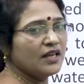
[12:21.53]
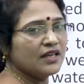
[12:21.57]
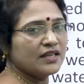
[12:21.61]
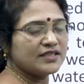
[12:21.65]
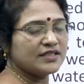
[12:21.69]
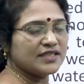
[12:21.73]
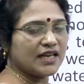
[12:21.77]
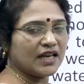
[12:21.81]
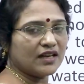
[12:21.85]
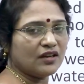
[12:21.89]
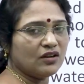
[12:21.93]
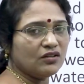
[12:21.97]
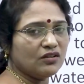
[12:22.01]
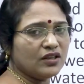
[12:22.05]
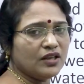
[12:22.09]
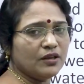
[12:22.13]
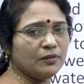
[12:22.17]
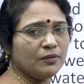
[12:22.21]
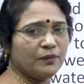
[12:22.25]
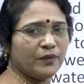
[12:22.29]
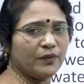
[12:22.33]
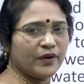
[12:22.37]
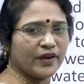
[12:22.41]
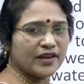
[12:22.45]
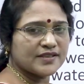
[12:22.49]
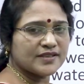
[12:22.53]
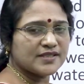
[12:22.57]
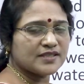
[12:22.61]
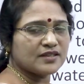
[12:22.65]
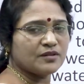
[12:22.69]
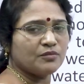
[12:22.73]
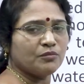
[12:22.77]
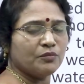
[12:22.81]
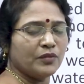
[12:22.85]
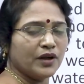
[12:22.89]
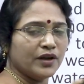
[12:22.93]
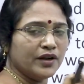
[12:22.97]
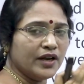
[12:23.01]
Janaki faced
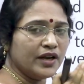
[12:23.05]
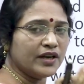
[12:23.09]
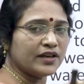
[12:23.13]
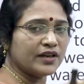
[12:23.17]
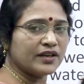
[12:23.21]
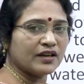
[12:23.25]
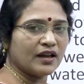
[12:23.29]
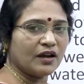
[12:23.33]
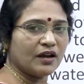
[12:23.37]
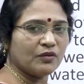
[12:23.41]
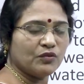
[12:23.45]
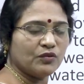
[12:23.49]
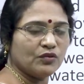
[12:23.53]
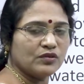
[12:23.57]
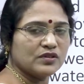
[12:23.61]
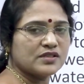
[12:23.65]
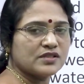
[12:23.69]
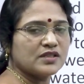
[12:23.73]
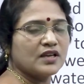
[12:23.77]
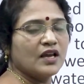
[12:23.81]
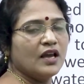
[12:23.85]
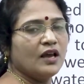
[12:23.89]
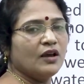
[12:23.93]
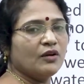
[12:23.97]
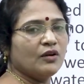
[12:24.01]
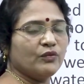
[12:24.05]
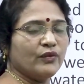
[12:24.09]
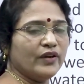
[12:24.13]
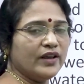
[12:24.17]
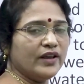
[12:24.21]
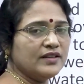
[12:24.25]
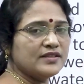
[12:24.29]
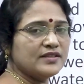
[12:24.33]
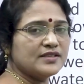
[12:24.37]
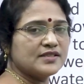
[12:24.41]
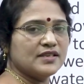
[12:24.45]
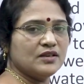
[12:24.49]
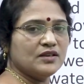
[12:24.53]
many troubles when
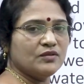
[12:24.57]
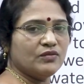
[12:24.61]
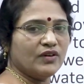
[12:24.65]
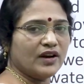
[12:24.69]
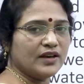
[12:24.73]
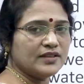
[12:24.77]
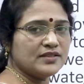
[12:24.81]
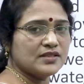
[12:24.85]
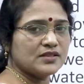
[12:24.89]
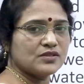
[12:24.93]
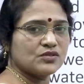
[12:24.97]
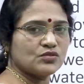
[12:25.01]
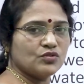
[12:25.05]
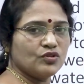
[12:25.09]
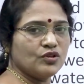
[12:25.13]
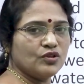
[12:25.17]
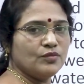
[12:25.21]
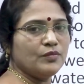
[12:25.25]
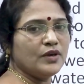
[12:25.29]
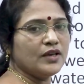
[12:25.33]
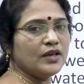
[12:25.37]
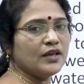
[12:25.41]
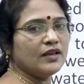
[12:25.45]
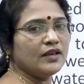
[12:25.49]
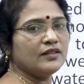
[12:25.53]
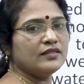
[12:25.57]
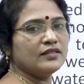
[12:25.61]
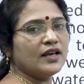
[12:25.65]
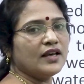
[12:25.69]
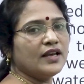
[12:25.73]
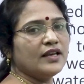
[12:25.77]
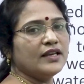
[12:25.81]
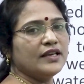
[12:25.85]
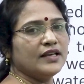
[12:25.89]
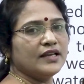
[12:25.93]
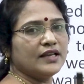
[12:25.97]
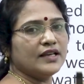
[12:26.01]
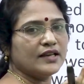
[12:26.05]
she was swimming in the
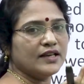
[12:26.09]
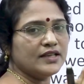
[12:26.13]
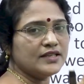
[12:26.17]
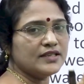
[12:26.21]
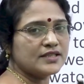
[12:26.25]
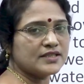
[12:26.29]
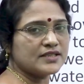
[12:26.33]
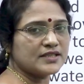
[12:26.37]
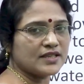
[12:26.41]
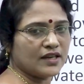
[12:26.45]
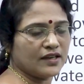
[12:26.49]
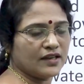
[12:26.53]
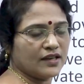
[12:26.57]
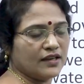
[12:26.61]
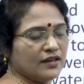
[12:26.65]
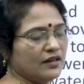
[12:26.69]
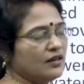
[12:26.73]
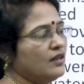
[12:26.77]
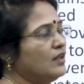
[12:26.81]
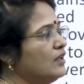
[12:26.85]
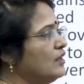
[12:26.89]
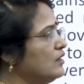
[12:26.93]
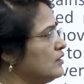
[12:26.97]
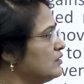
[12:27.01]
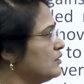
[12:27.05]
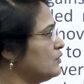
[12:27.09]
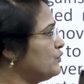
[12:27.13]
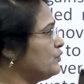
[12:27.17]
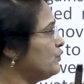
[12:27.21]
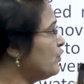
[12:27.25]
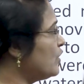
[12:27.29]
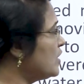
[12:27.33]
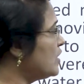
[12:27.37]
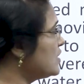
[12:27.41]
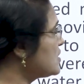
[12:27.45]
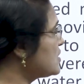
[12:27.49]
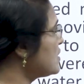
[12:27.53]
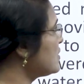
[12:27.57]
English Channel. The
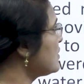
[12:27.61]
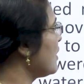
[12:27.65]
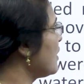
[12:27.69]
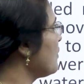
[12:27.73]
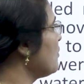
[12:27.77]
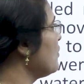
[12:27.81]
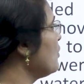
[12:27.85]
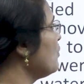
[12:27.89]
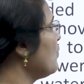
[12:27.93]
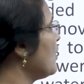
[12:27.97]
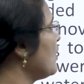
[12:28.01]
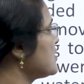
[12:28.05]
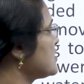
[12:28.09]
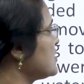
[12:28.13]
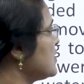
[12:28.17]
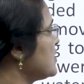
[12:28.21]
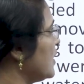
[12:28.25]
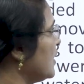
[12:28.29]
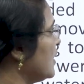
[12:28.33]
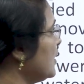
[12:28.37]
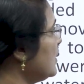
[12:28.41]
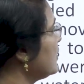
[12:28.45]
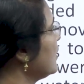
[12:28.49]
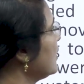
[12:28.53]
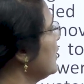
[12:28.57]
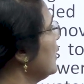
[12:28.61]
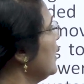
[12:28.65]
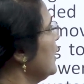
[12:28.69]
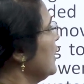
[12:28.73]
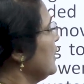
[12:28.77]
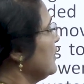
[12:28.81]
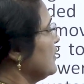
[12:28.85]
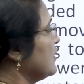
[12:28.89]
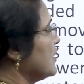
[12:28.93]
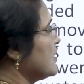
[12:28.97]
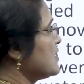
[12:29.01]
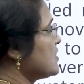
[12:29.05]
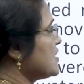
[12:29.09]
first trouble was that
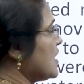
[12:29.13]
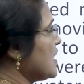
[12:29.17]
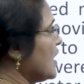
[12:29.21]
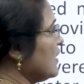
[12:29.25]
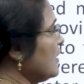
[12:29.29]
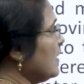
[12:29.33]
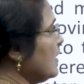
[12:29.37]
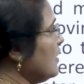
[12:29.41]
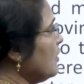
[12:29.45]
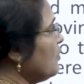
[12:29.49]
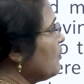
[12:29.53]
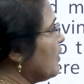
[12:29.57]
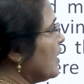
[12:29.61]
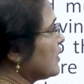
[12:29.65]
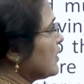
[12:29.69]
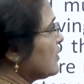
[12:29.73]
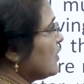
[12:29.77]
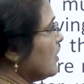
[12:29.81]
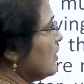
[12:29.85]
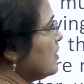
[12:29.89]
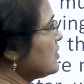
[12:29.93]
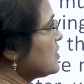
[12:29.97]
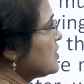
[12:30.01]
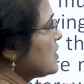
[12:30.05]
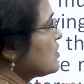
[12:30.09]
the channel waters are